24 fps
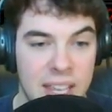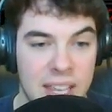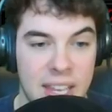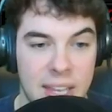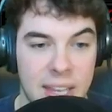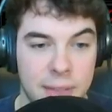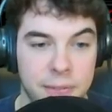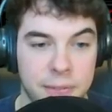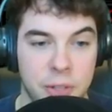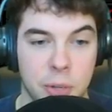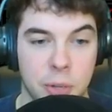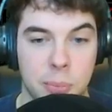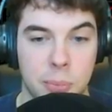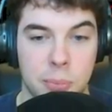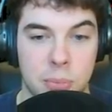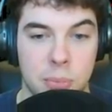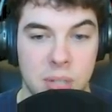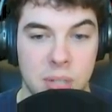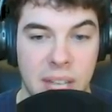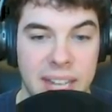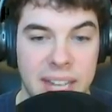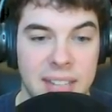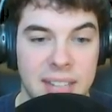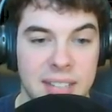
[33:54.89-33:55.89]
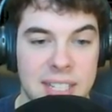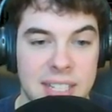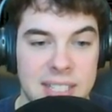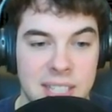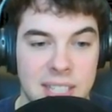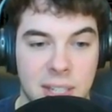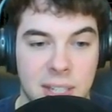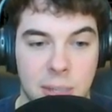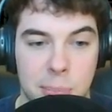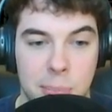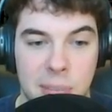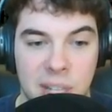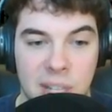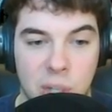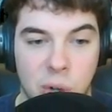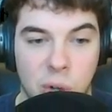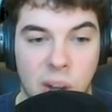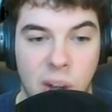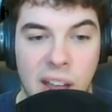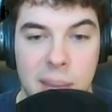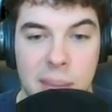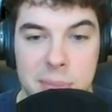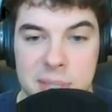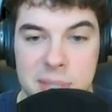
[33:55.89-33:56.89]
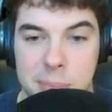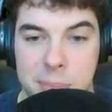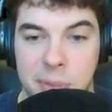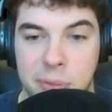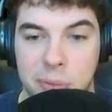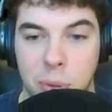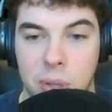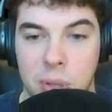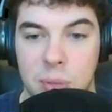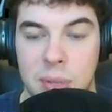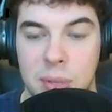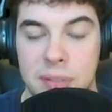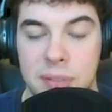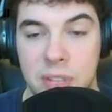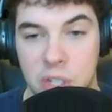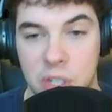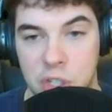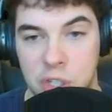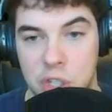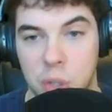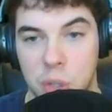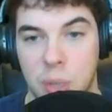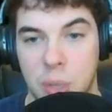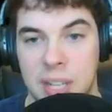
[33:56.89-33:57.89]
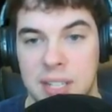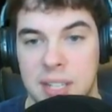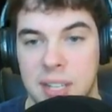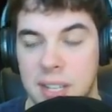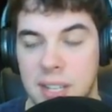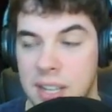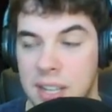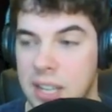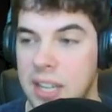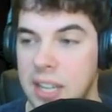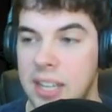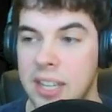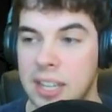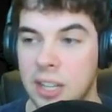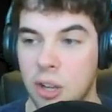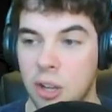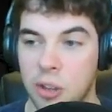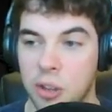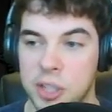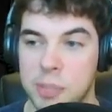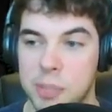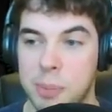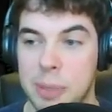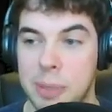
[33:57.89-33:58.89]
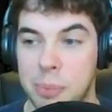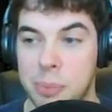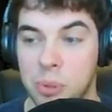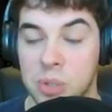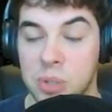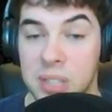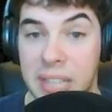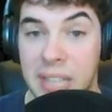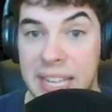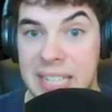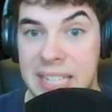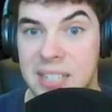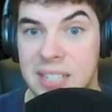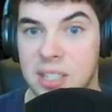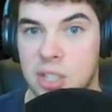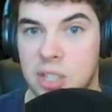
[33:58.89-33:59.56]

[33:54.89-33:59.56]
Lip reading: if you're likely to commit crimes before you even do it. And they call these people latent